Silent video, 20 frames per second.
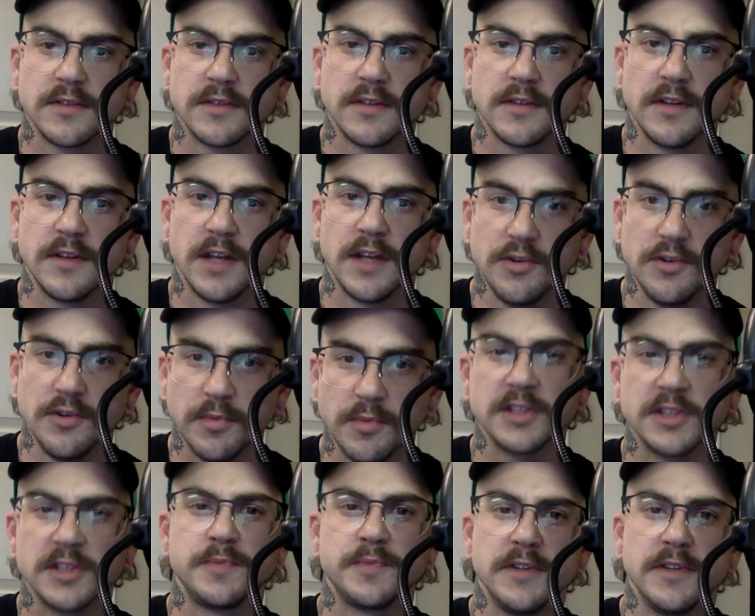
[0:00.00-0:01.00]
And you
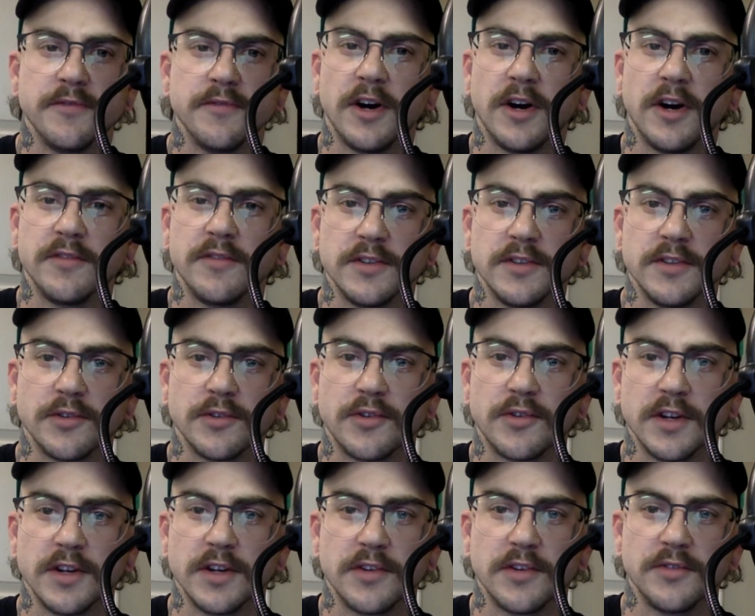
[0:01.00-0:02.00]
must be involved in their
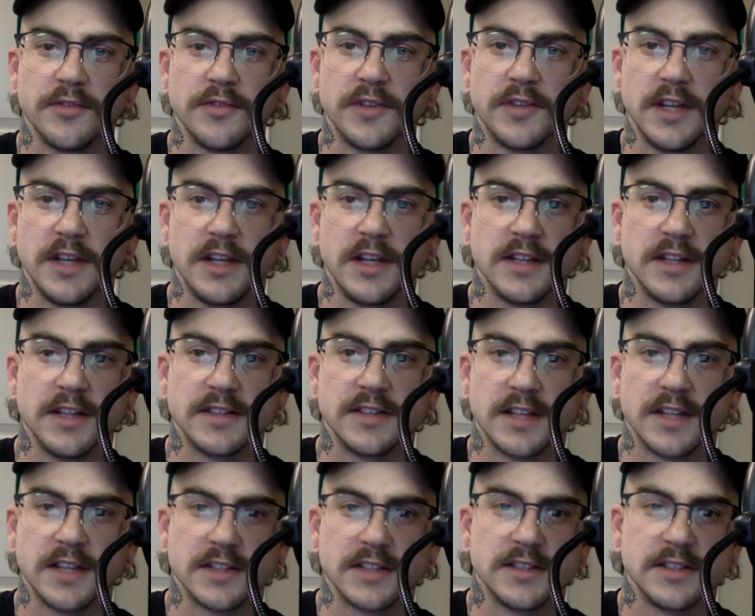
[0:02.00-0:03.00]
critical thinking
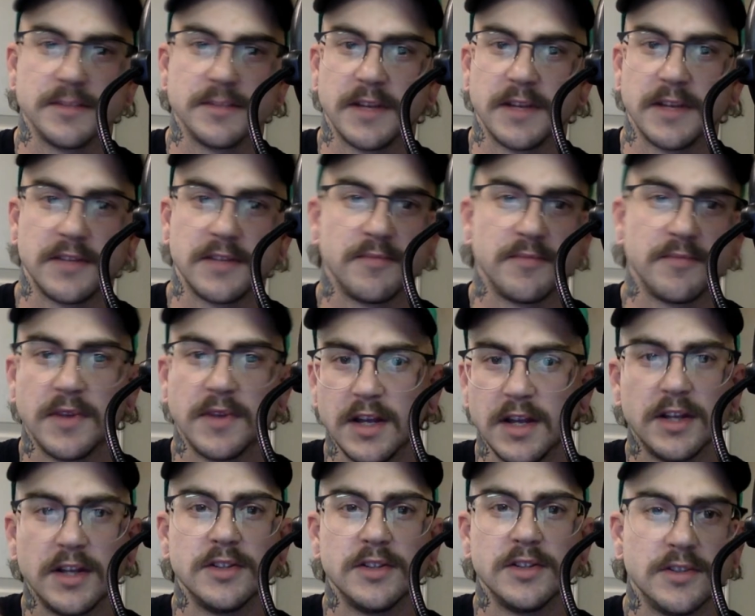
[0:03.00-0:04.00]
discussions about,
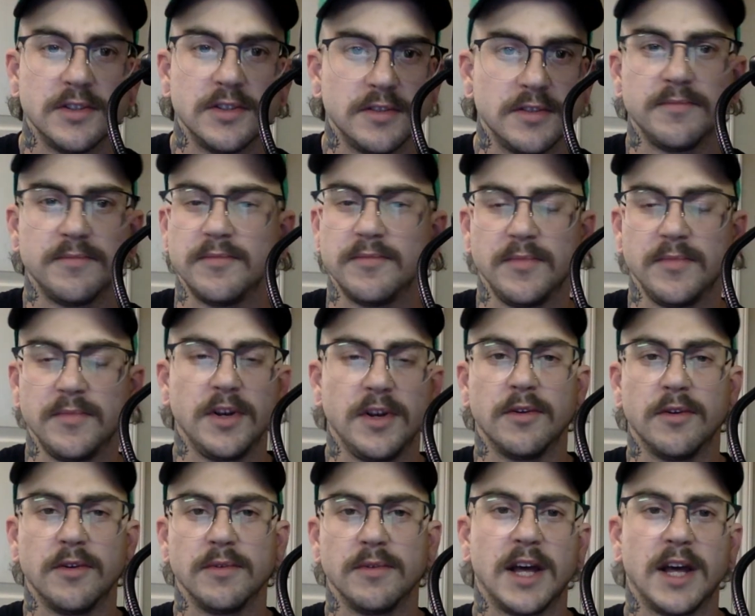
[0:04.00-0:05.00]
you
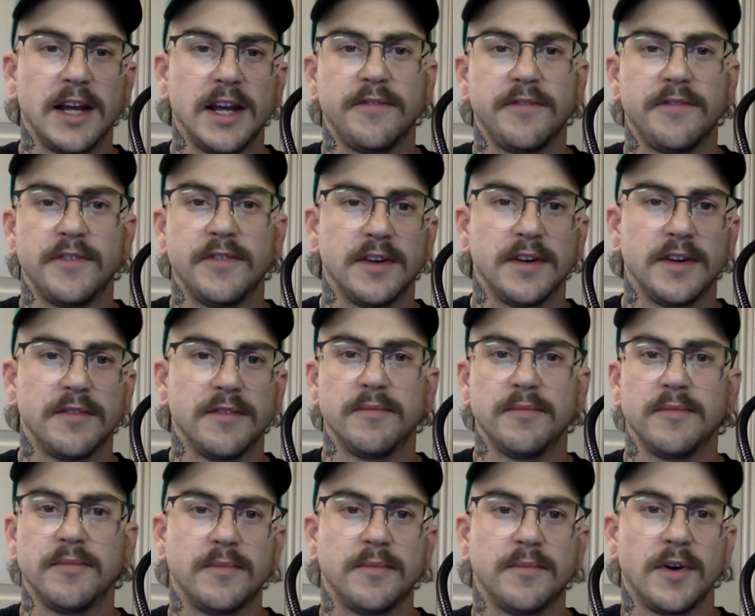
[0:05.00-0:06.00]
know, life
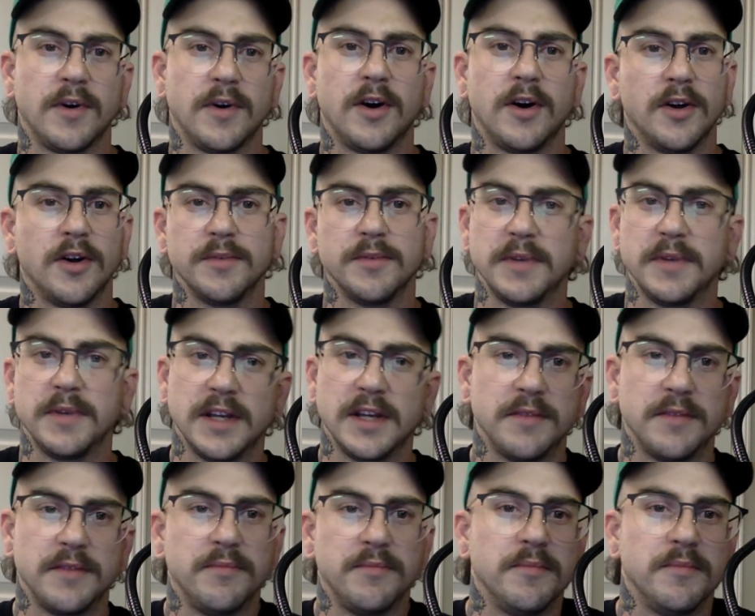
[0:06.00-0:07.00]
and all the
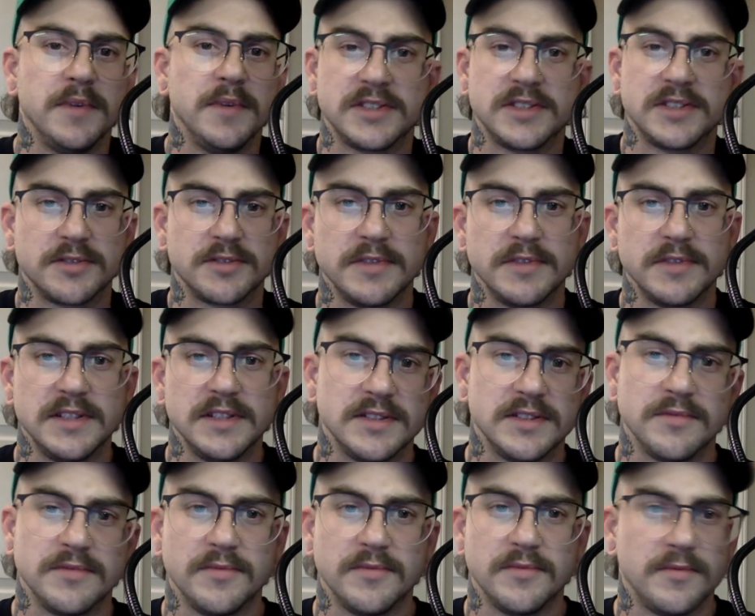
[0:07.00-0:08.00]
big mysteries
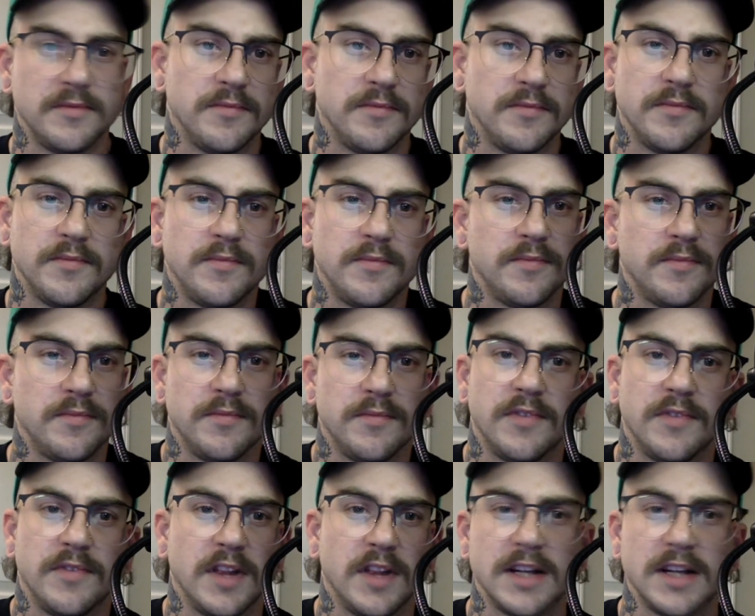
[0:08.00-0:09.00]
and
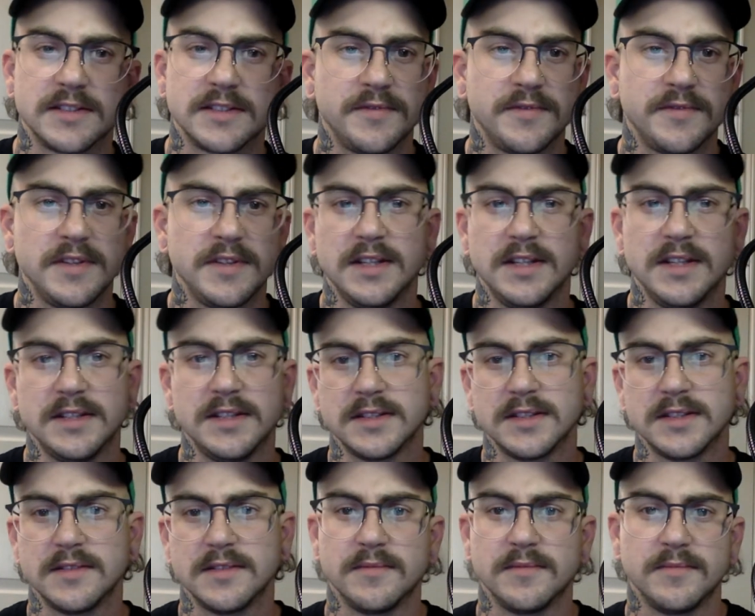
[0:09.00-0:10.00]
philosophies
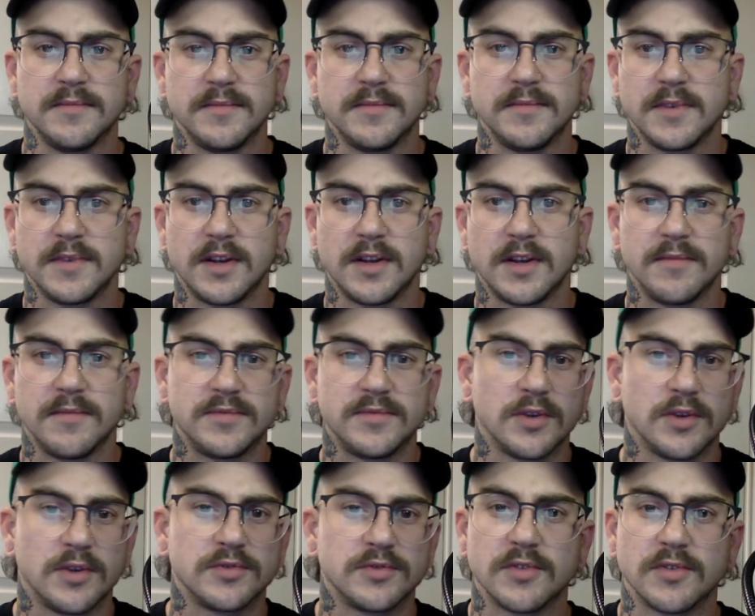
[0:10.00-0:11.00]
and
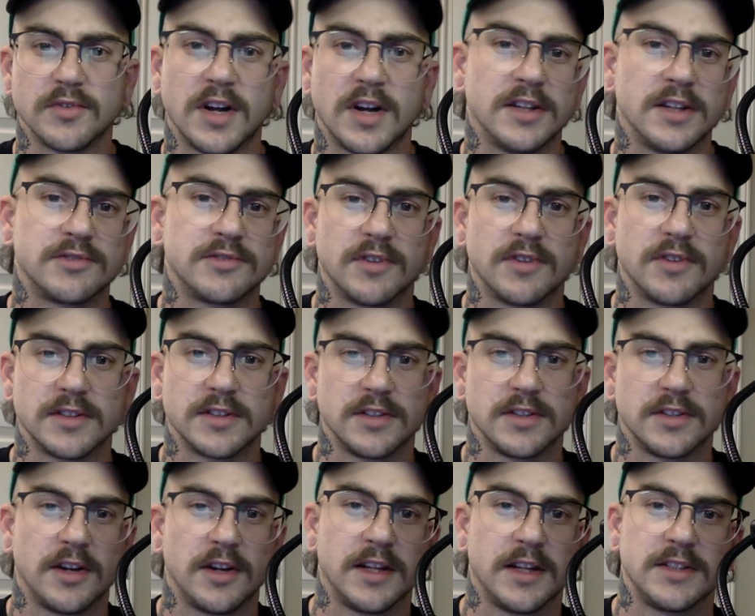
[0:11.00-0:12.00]
social constructs and
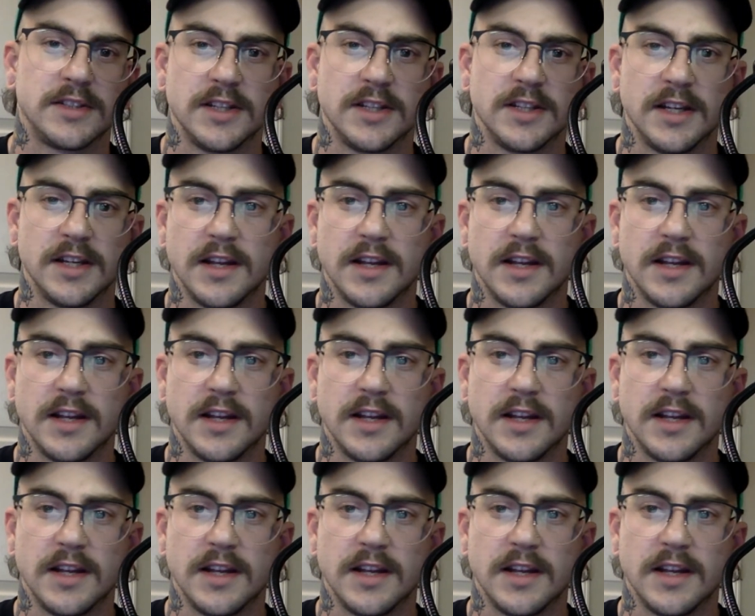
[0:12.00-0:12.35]
all that shit.